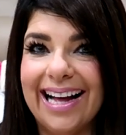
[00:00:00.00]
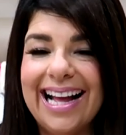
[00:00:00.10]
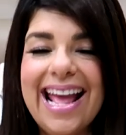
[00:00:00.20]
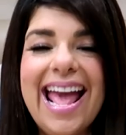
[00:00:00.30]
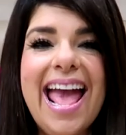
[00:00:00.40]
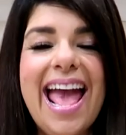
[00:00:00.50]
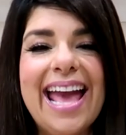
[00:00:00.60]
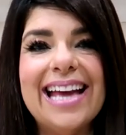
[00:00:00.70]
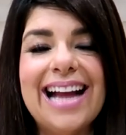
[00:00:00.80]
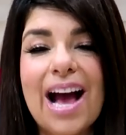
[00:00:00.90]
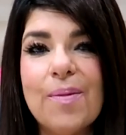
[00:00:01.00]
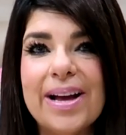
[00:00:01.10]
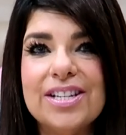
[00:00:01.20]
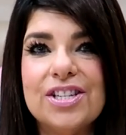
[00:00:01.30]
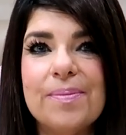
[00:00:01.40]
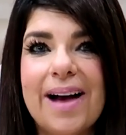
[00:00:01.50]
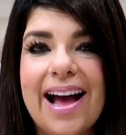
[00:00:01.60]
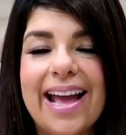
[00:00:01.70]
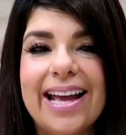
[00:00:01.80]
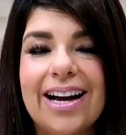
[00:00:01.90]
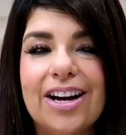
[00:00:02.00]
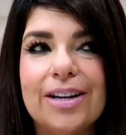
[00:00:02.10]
And I went to my,